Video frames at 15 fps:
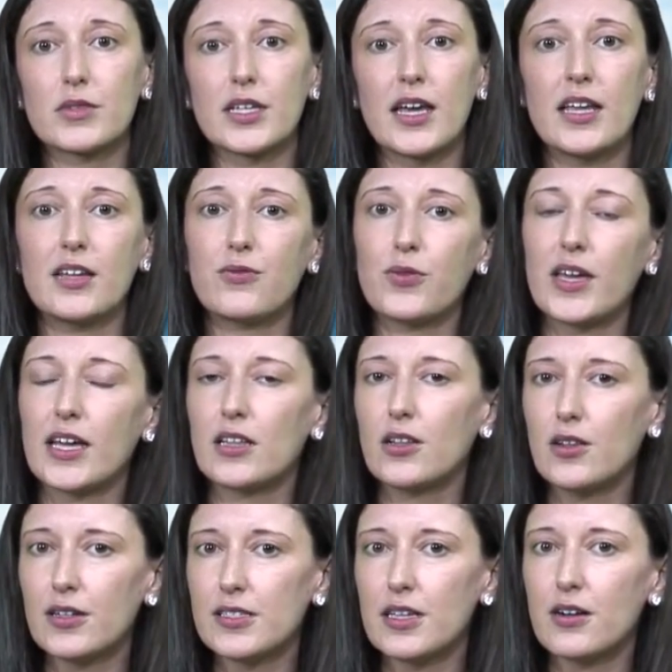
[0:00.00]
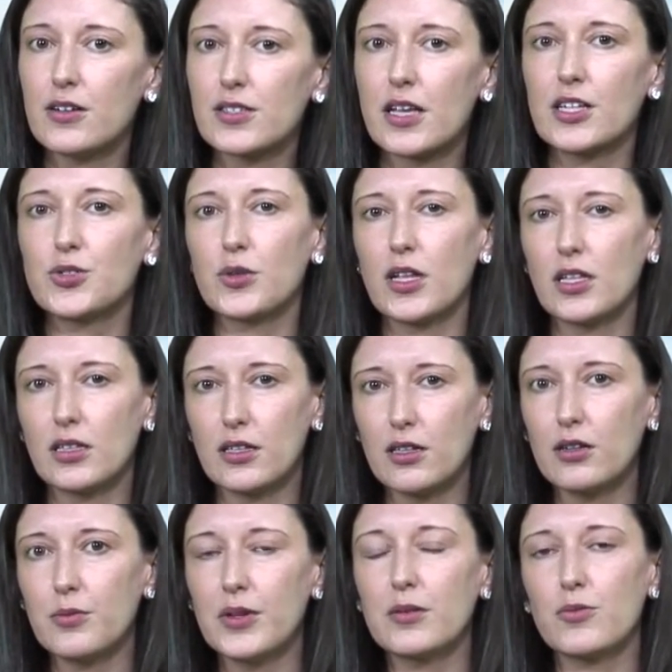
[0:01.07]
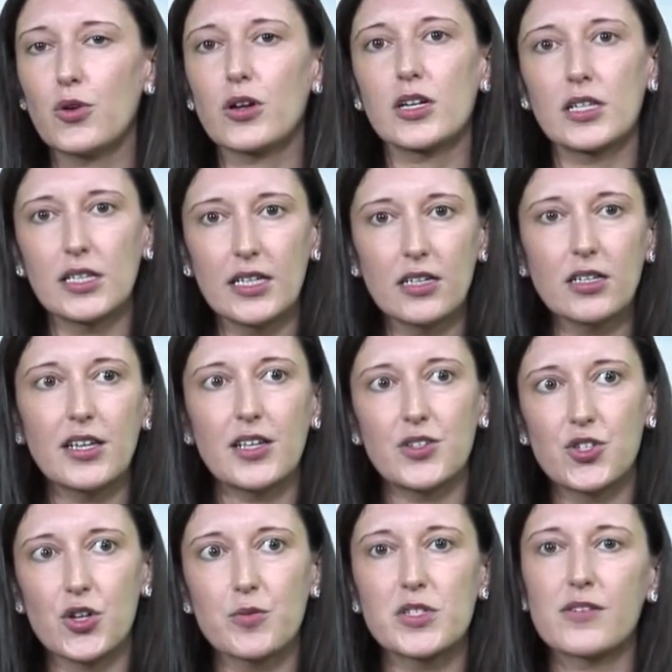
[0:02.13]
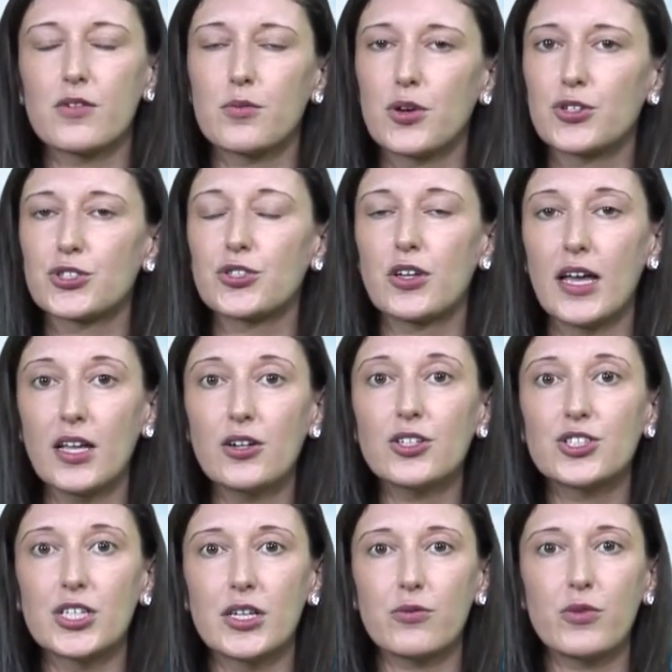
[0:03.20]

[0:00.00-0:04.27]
and if we had looked at our schedule a little bit more clearly in terms of emotional energy,